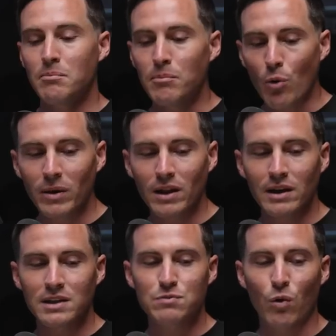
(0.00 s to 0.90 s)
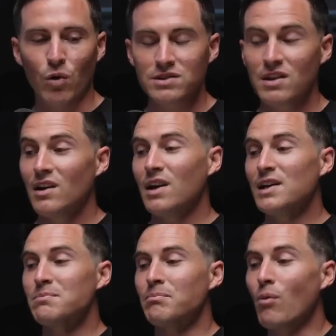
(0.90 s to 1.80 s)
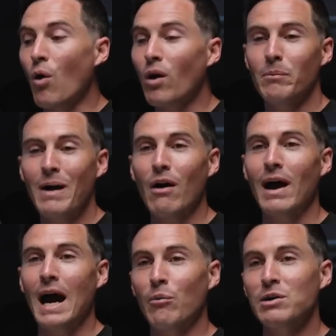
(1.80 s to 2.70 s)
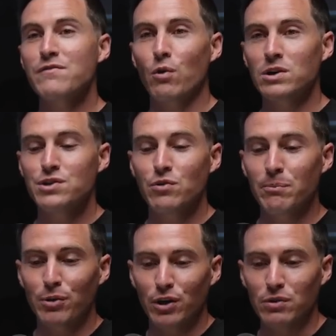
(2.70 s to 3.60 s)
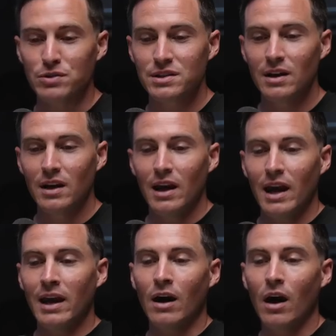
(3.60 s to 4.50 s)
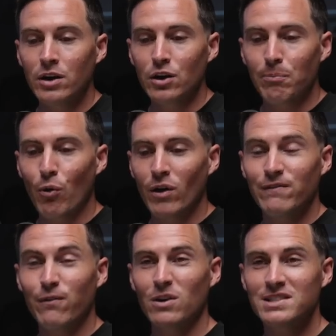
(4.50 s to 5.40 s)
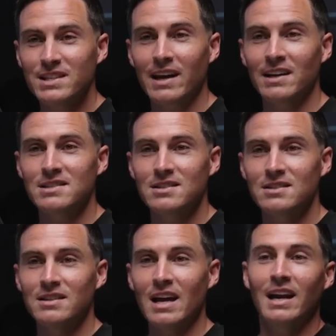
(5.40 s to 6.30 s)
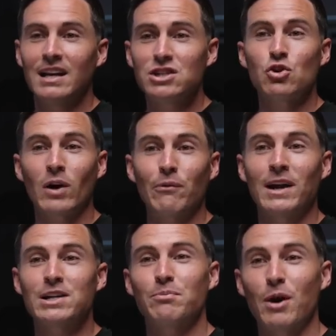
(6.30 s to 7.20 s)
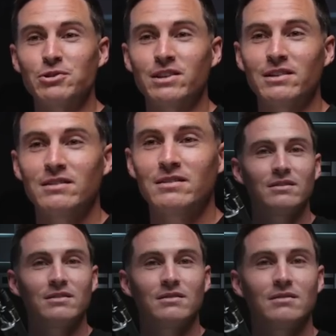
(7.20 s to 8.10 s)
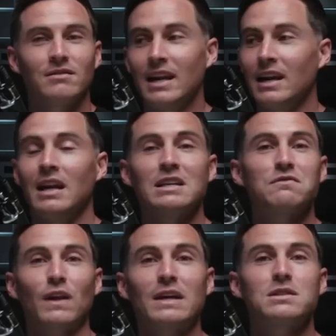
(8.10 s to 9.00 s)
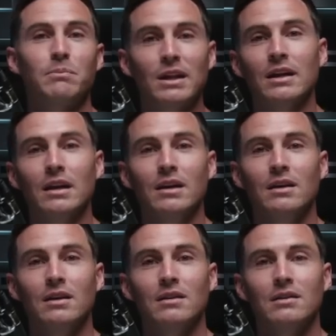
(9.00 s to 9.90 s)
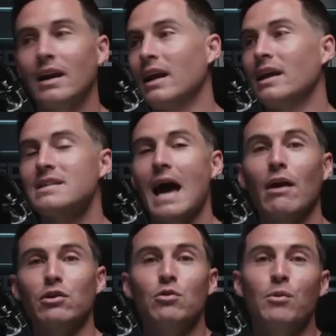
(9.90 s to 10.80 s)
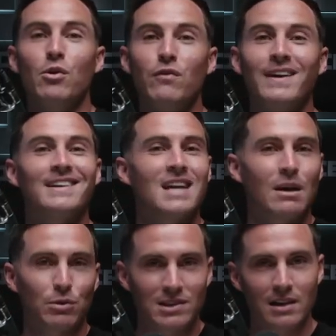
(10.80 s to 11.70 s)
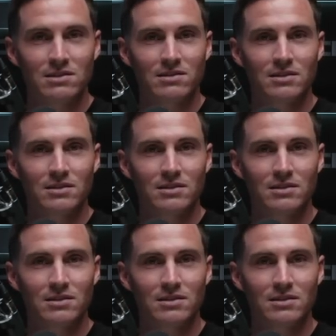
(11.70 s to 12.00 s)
mobility in sports is more about how much force you can produce in under 0.4 seconds than it is joint range of motion, than it is flexibility, than it is how you move in a table test.